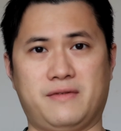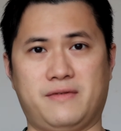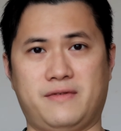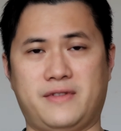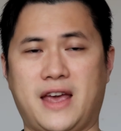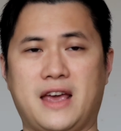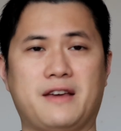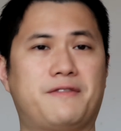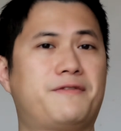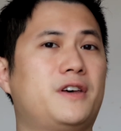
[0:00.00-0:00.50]

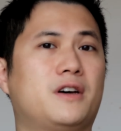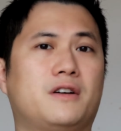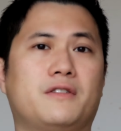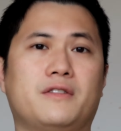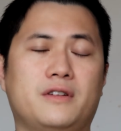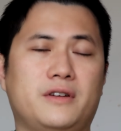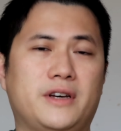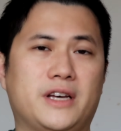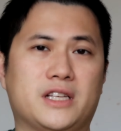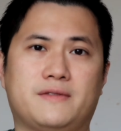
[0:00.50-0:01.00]
they
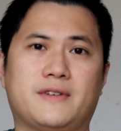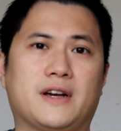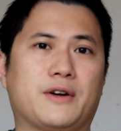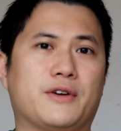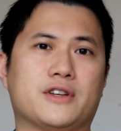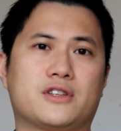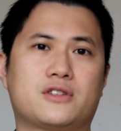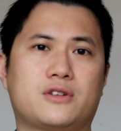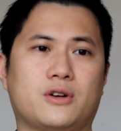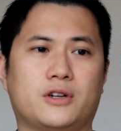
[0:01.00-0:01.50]
feel it's
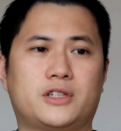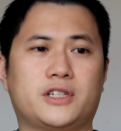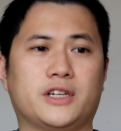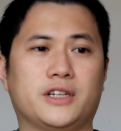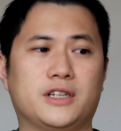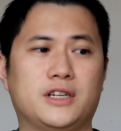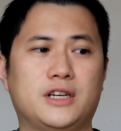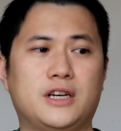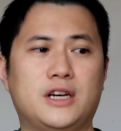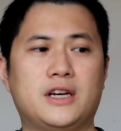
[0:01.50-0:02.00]
very
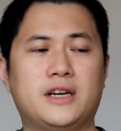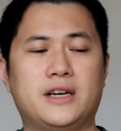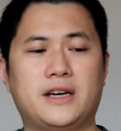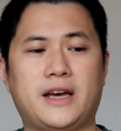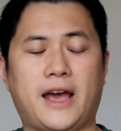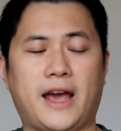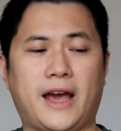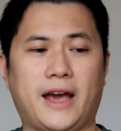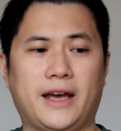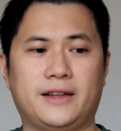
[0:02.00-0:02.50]
certain,
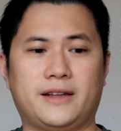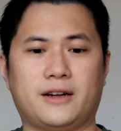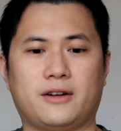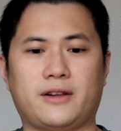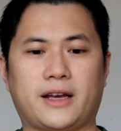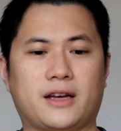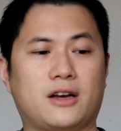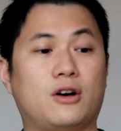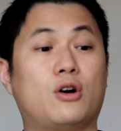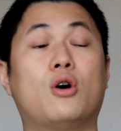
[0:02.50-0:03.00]
and they're
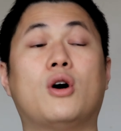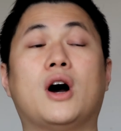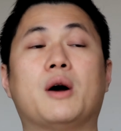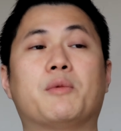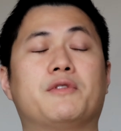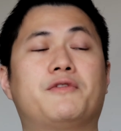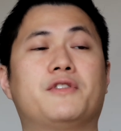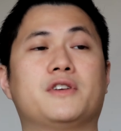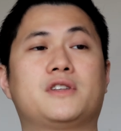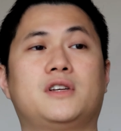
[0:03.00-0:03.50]
like, oh, I'm
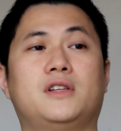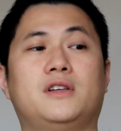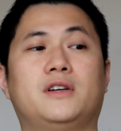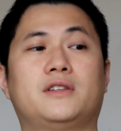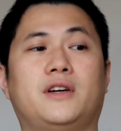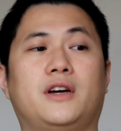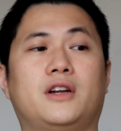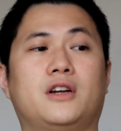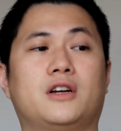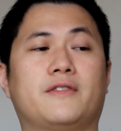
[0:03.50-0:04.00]
a
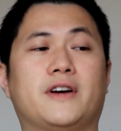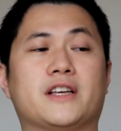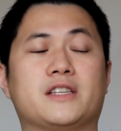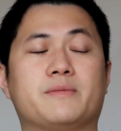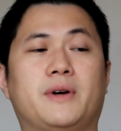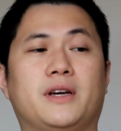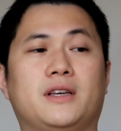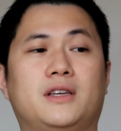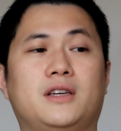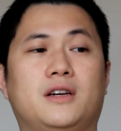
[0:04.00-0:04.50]
facilitator, that's
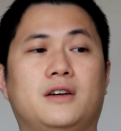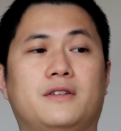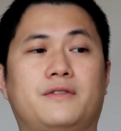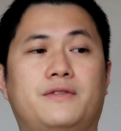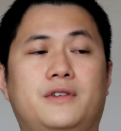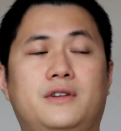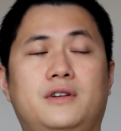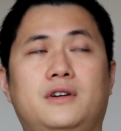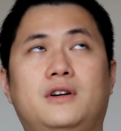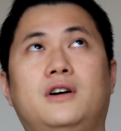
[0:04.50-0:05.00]
my gift,
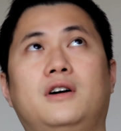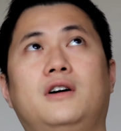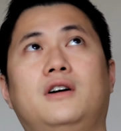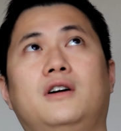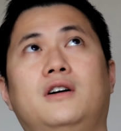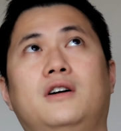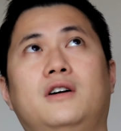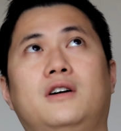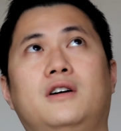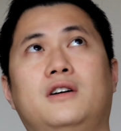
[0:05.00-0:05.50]

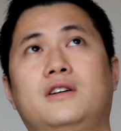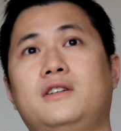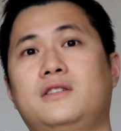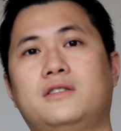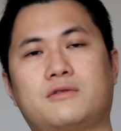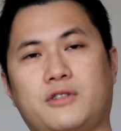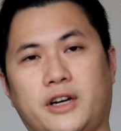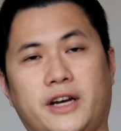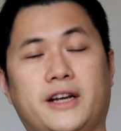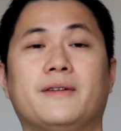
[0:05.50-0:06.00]

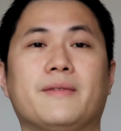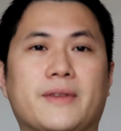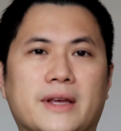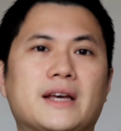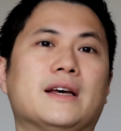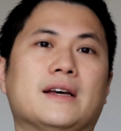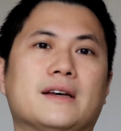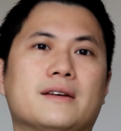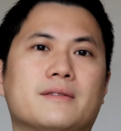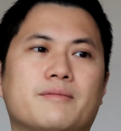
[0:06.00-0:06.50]
oh, right?
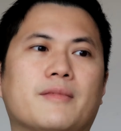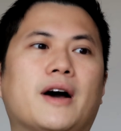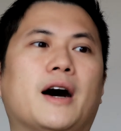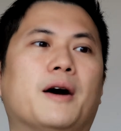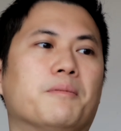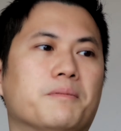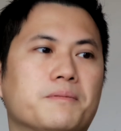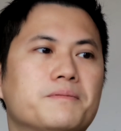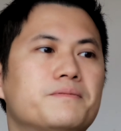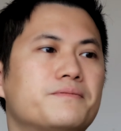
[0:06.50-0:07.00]

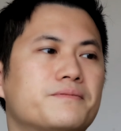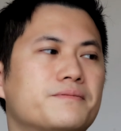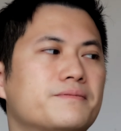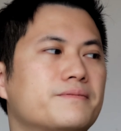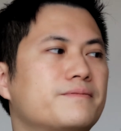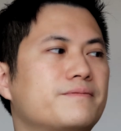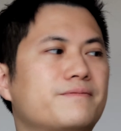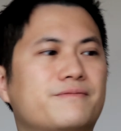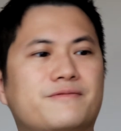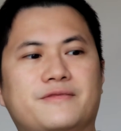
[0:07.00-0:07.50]

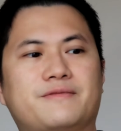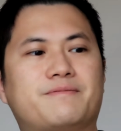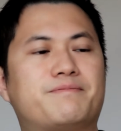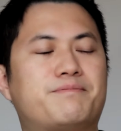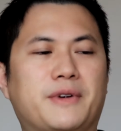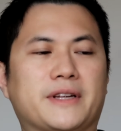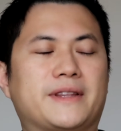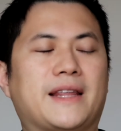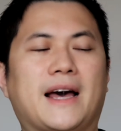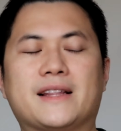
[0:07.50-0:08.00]

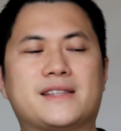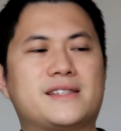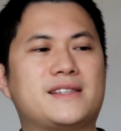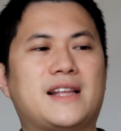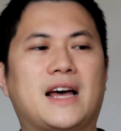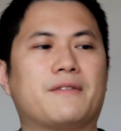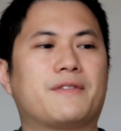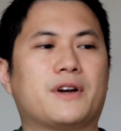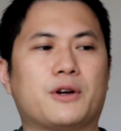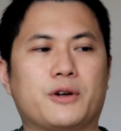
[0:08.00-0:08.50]
But that's
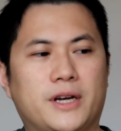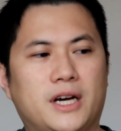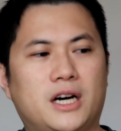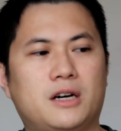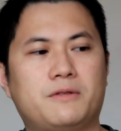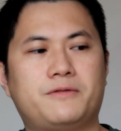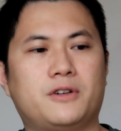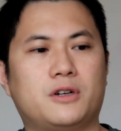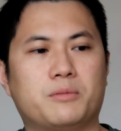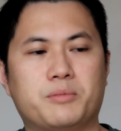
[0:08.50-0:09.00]
not very
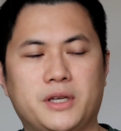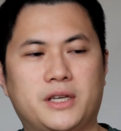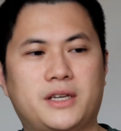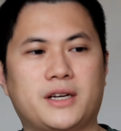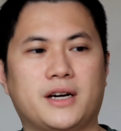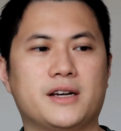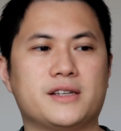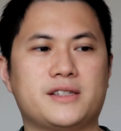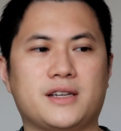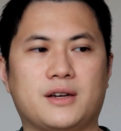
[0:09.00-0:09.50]
helpful,
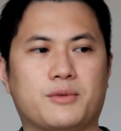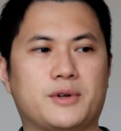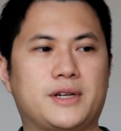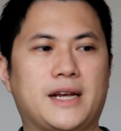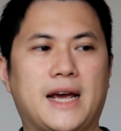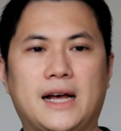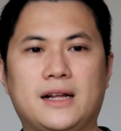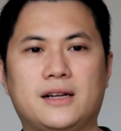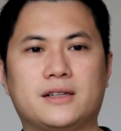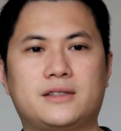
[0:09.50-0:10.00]
because in
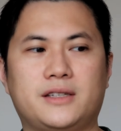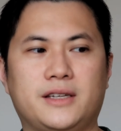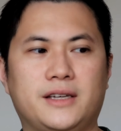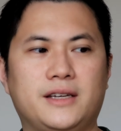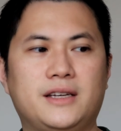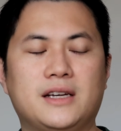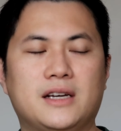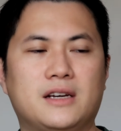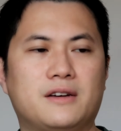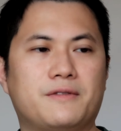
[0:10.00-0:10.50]

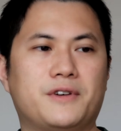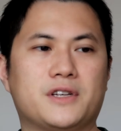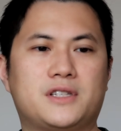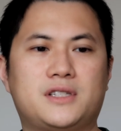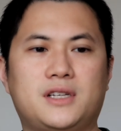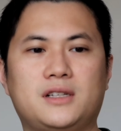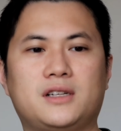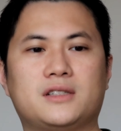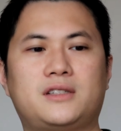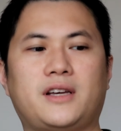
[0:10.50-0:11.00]
reality,
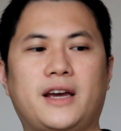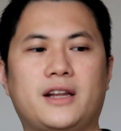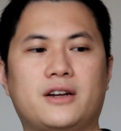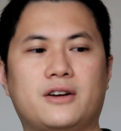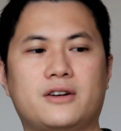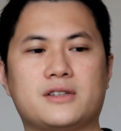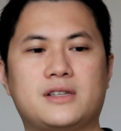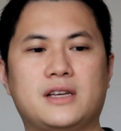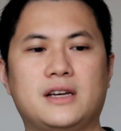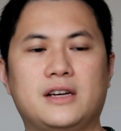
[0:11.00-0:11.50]

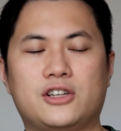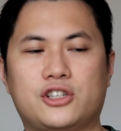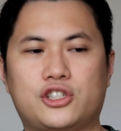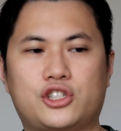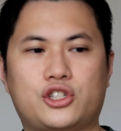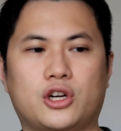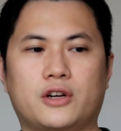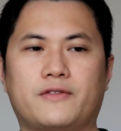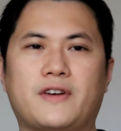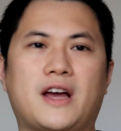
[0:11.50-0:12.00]
facilitators,
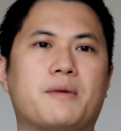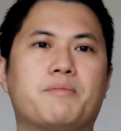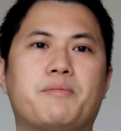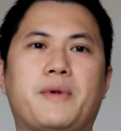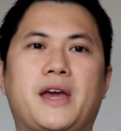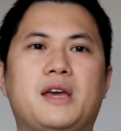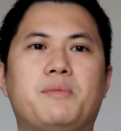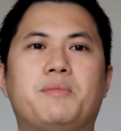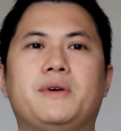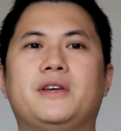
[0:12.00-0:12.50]
sure, that
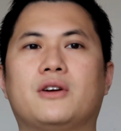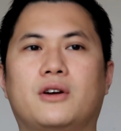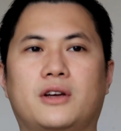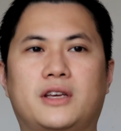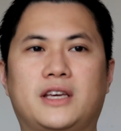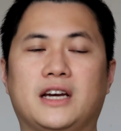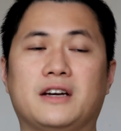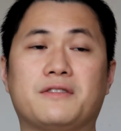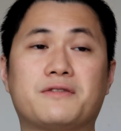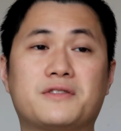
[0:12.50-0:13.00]
may be your
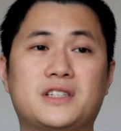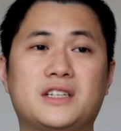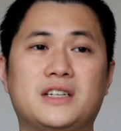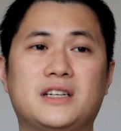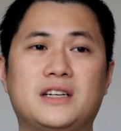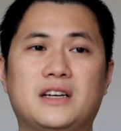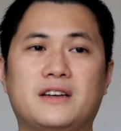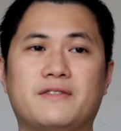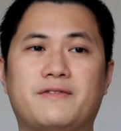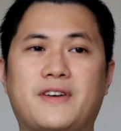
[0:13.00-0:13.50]
gift,
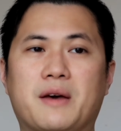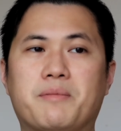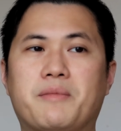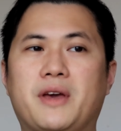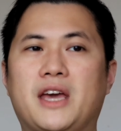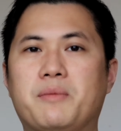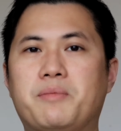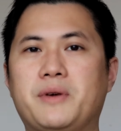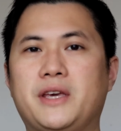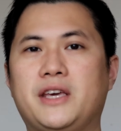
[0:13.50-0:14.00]
that
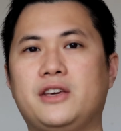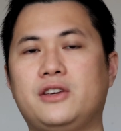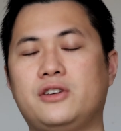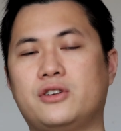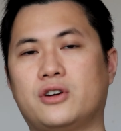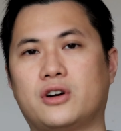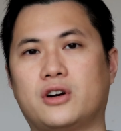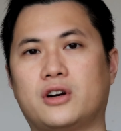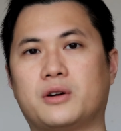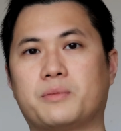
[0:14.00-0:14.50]
may be
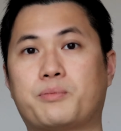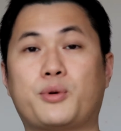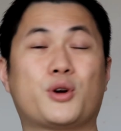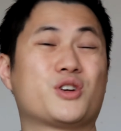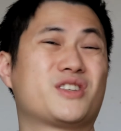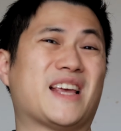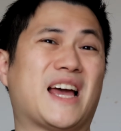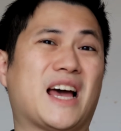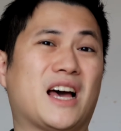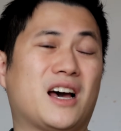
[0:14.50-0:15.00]
your
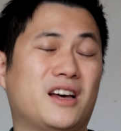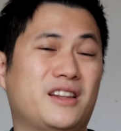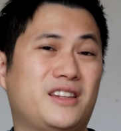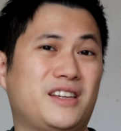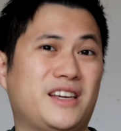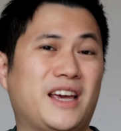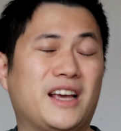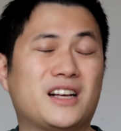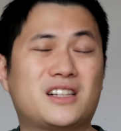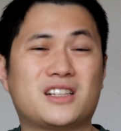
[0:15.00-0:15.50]

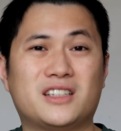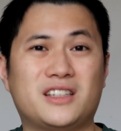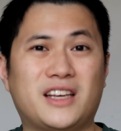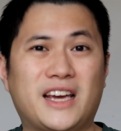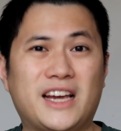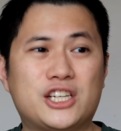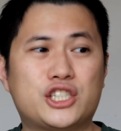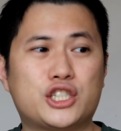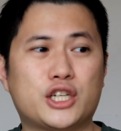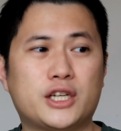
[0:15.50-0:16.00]
personality
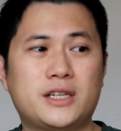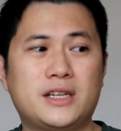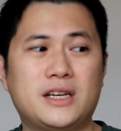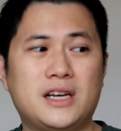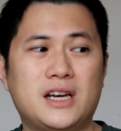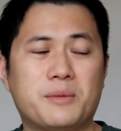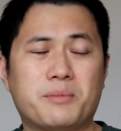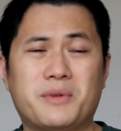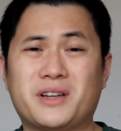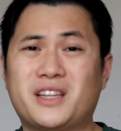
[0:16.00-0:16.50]
inclination,
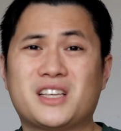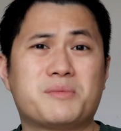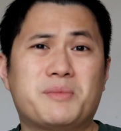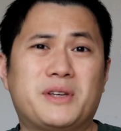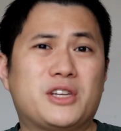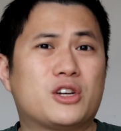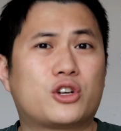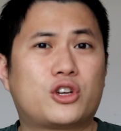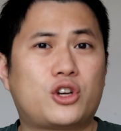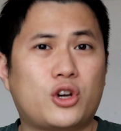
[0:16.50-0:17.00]
but doesn't
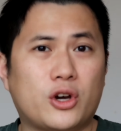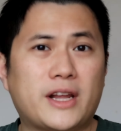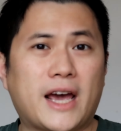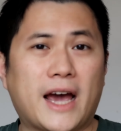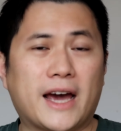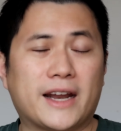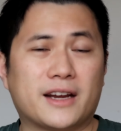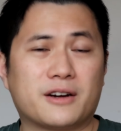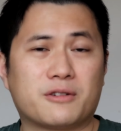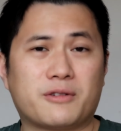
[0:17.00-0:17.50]
mean you're good
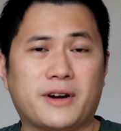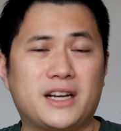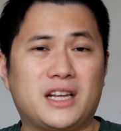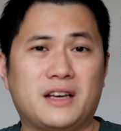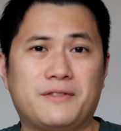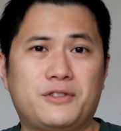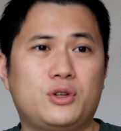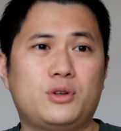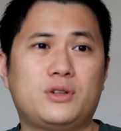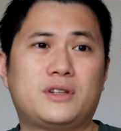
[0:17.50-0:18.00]
at it, right?
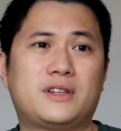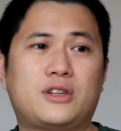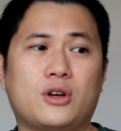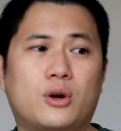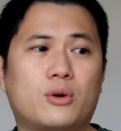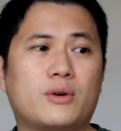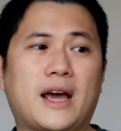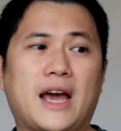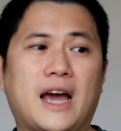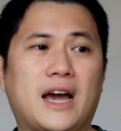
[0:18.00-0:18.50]
If you
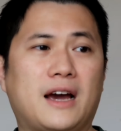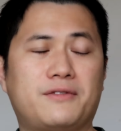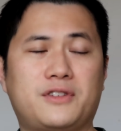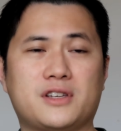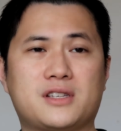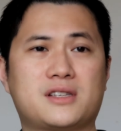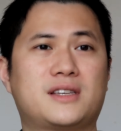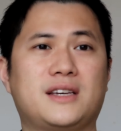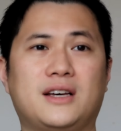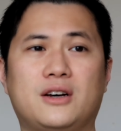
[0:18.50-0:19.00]
don't have the
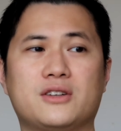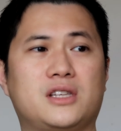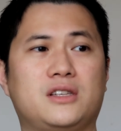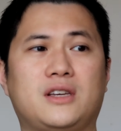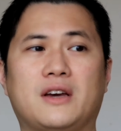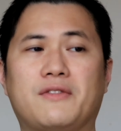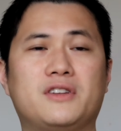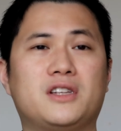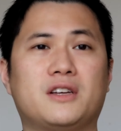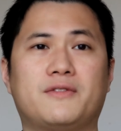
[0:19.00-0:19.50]
skills and
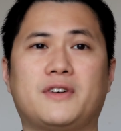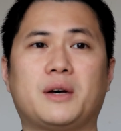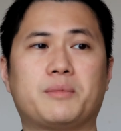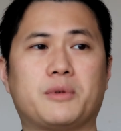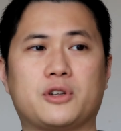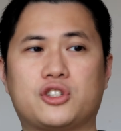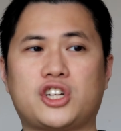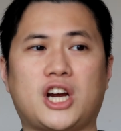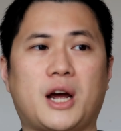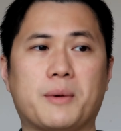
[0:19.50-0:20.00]
you haven't developed
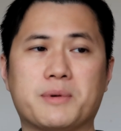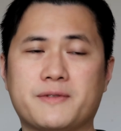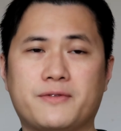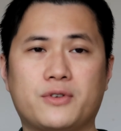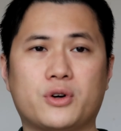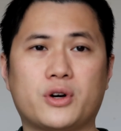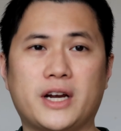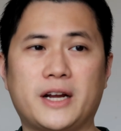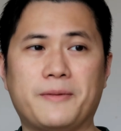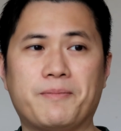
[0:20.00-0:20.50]
the chops
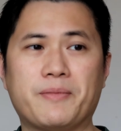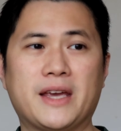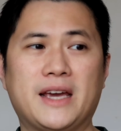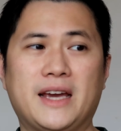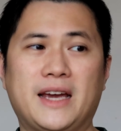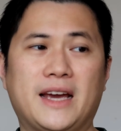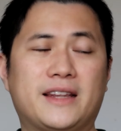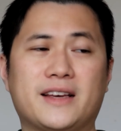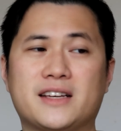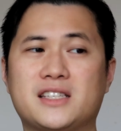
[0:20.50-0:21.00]
for it,
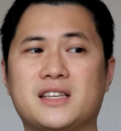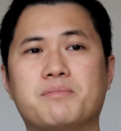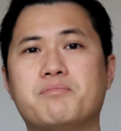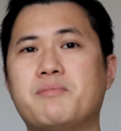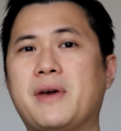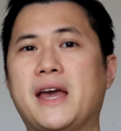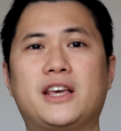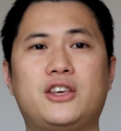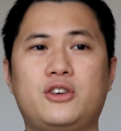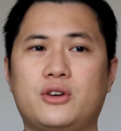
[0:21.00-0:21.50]
it doesn't
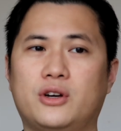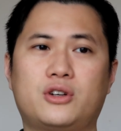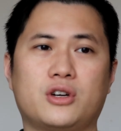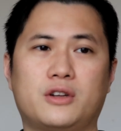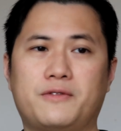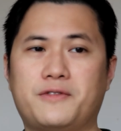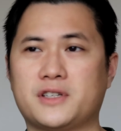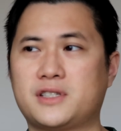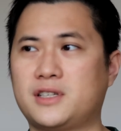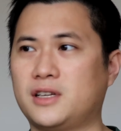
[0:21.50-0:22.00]
make you a
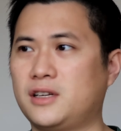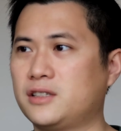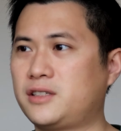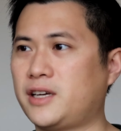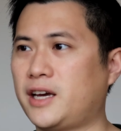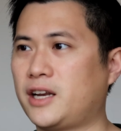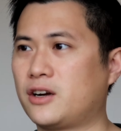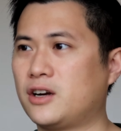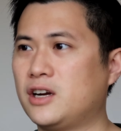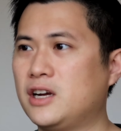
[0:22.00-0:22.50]
good
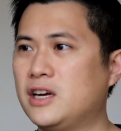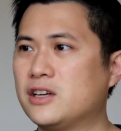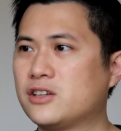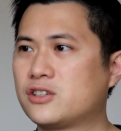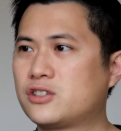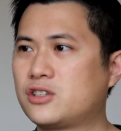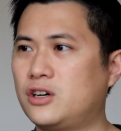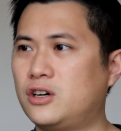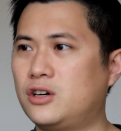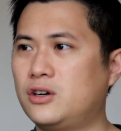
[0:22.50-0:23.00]
facilitator.
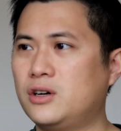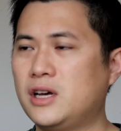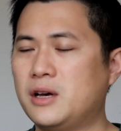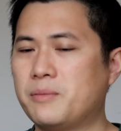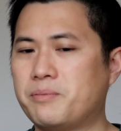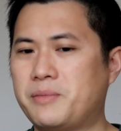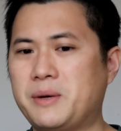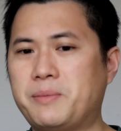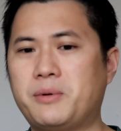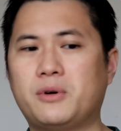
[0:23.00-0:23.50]
So
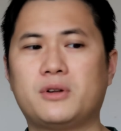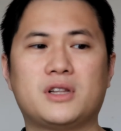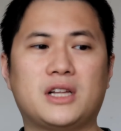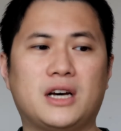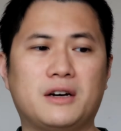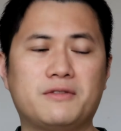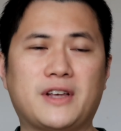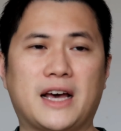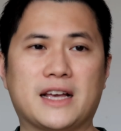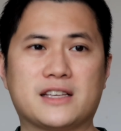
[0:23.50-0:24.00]
people
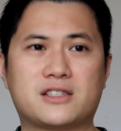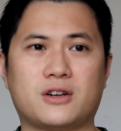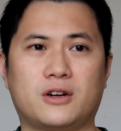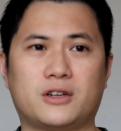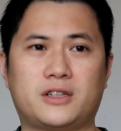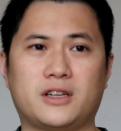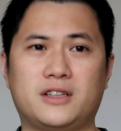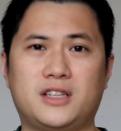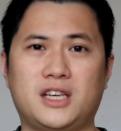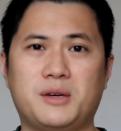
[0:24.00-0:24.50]
love that
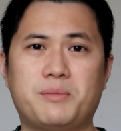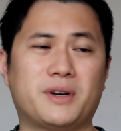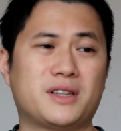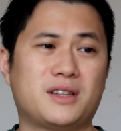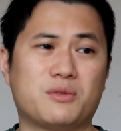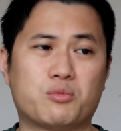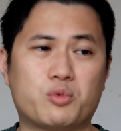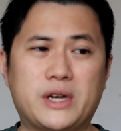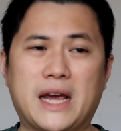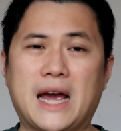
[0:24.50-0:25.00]
certainty, but
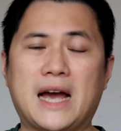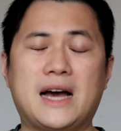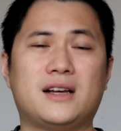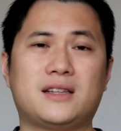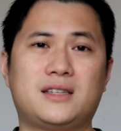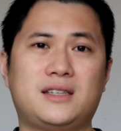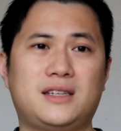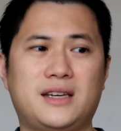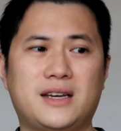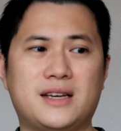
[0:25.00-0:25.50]
the
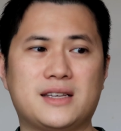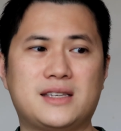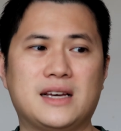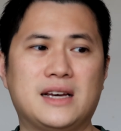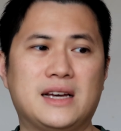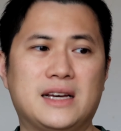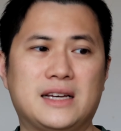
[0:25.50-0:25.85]
reality is,